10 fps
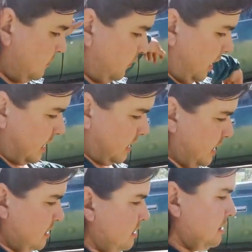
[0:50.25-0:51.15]
draining
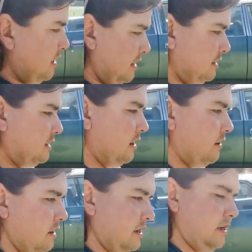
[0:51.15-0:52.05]
it. It is
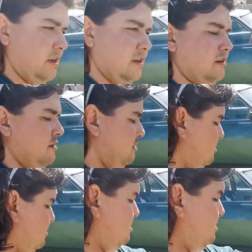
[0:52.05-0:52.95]
currently
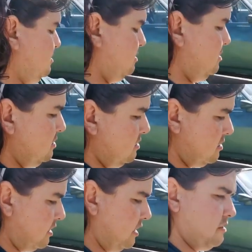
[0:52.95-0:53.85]

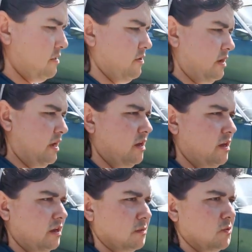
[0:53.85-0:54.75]
8:30
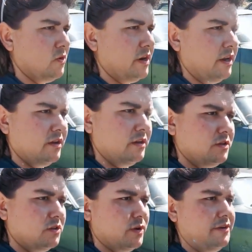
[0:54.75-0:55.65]
in the morning,
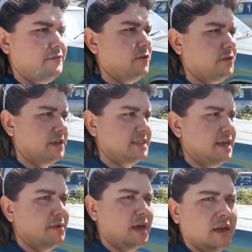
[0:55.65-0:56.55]
the 24th of
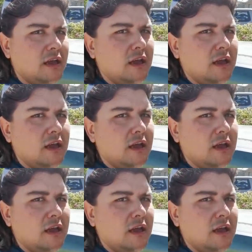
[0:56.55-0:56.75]
December.